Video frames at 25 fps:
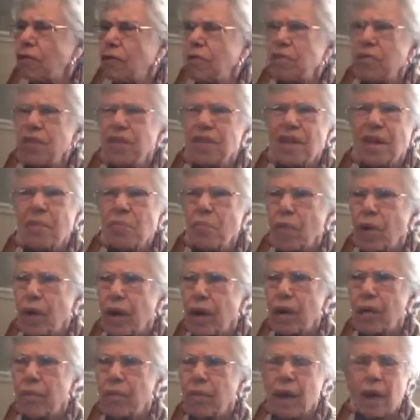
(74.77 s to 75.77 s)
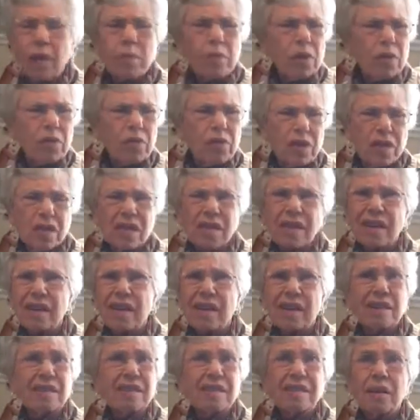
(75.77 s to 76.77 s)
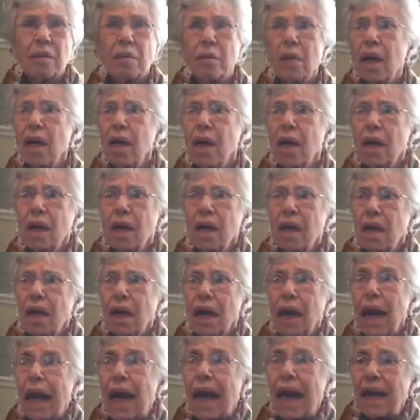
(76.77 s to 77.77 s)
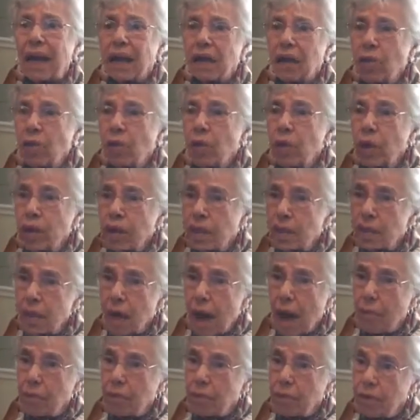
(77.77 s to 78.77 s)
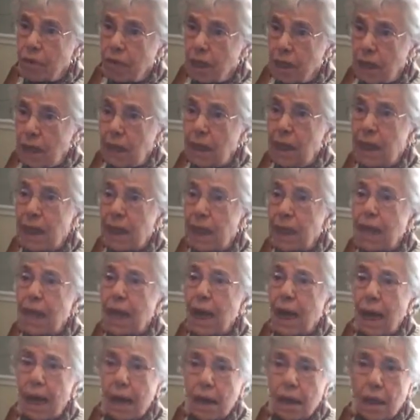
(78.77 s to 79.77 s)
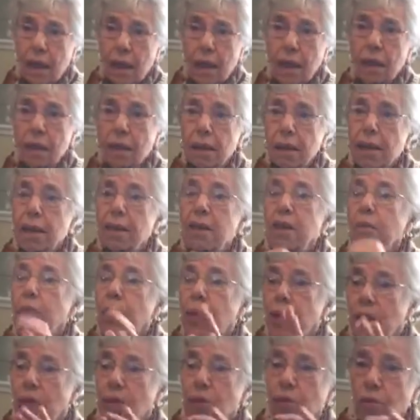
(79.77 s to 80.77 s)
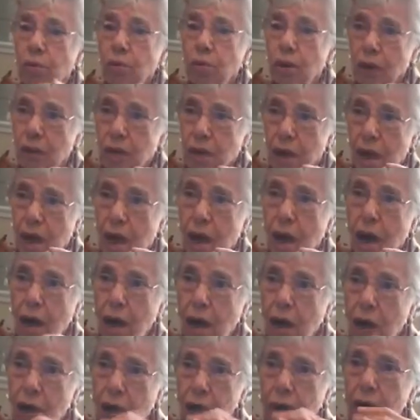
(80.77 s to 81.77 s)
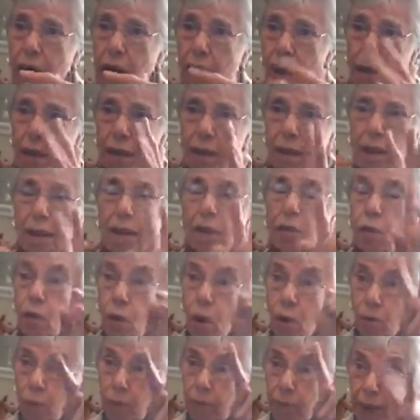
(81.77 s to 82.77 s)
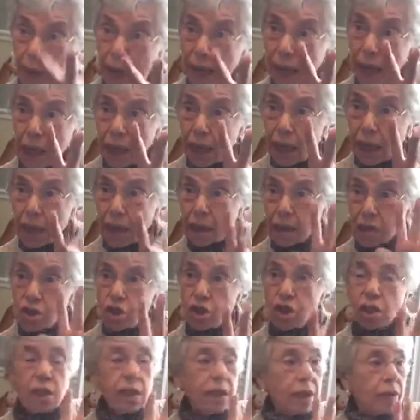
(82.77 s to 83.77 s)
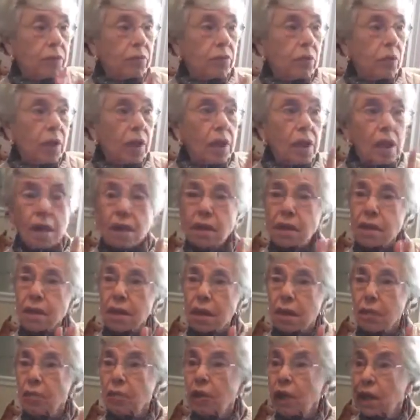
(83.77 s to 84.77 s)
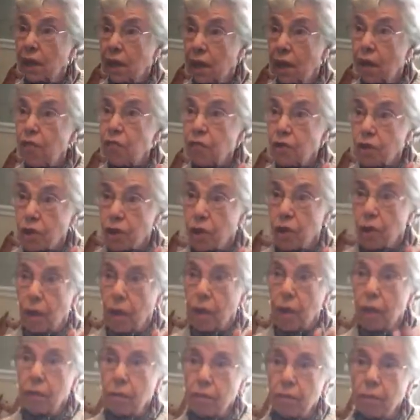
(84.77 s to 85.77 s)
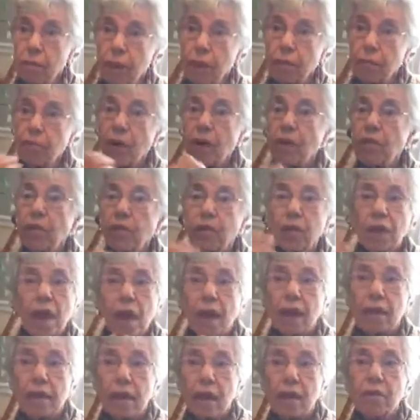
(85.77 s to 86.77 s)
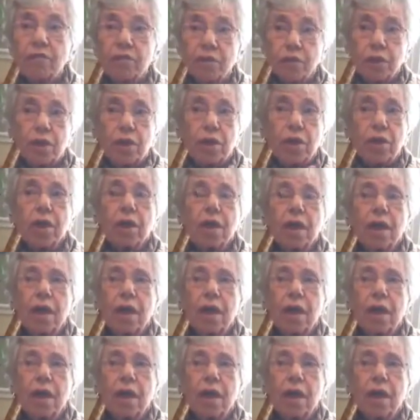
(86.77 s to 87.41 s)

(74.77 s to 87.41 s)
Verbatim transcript: from somewhere, maybe visiting some and we stopped to eat, and Elizabeth, who was our quote maid, she lived with us, and we loved her. My brother and I loved her.